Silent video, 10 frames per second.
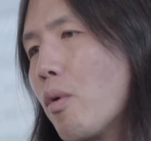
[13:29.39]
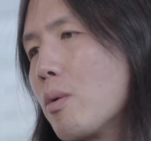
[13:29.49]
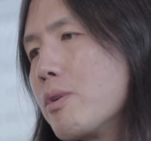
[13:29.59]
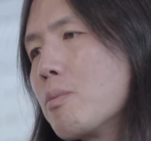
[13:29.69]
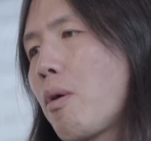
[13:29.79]
They
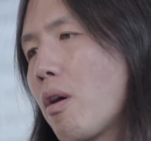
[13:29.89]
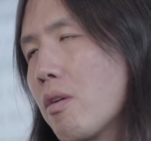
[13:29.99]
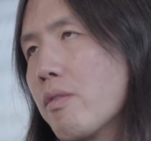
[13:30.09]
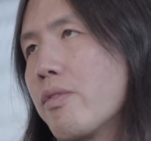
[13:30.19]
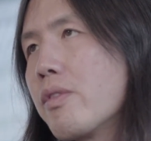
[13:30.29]
want to be a
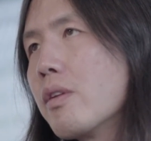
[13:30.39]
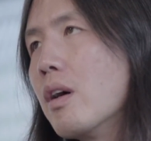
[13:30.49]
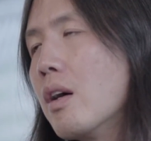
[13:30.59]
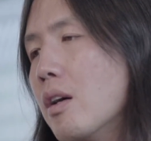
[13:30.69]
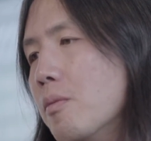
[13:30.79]
part of
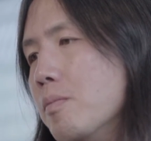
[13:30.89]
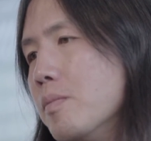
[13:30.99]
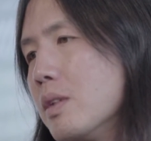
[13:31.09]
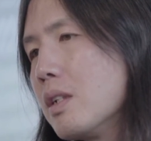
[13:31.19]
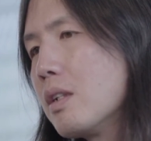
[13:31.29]

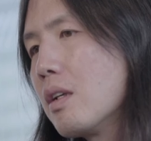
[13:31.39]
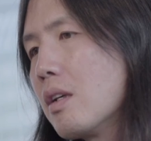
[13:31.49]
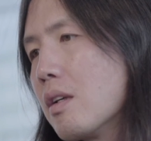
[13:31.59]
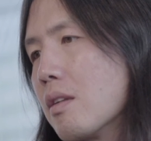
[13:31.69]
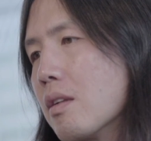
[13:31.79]

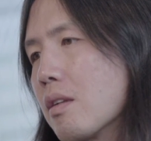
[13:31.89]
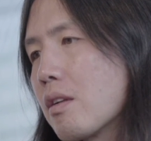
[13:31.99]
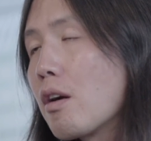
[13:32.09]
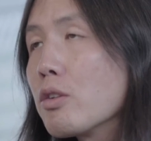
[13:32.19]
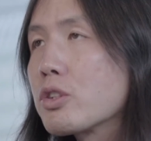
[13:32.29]

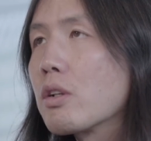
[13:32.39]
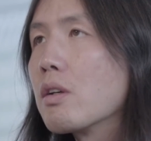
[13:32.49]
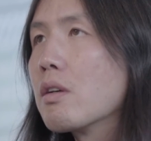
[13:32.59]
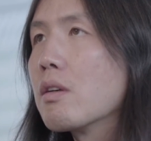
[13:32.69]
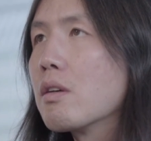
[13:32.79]
the
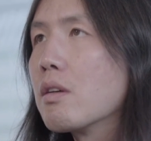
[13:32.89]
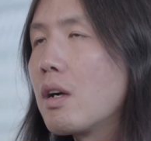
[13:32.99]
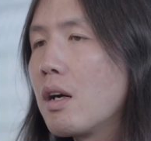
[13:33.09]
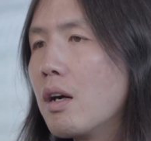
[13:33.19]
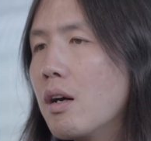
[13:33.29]

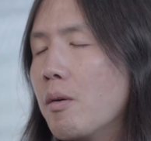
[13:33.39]
culture,